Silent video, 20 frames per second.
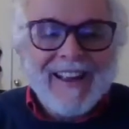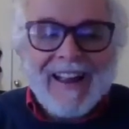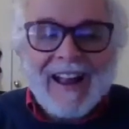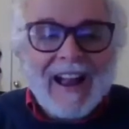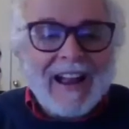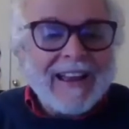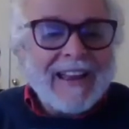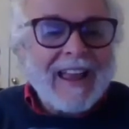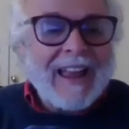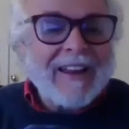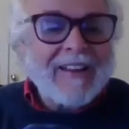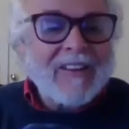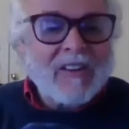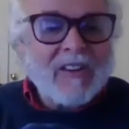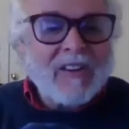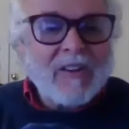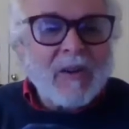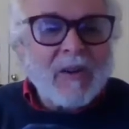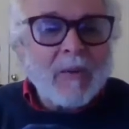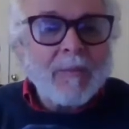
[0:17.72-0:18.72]
I can't hear
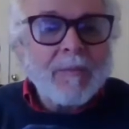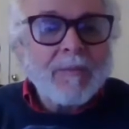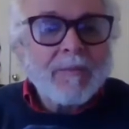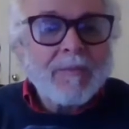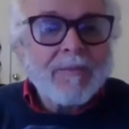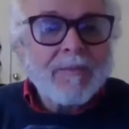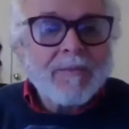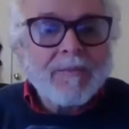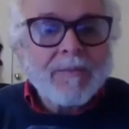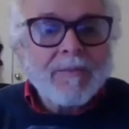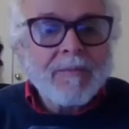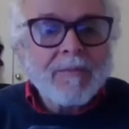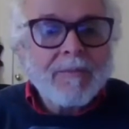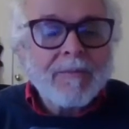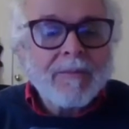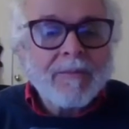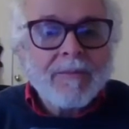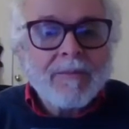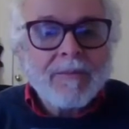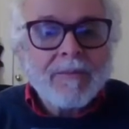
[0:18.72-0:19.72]
you.
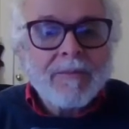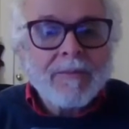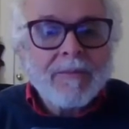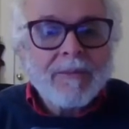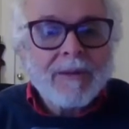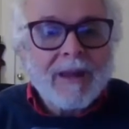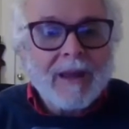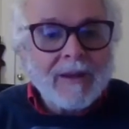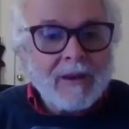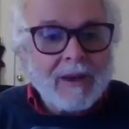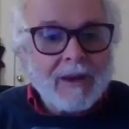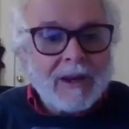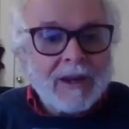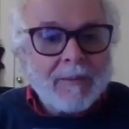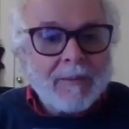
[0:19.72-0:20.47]
Can you hear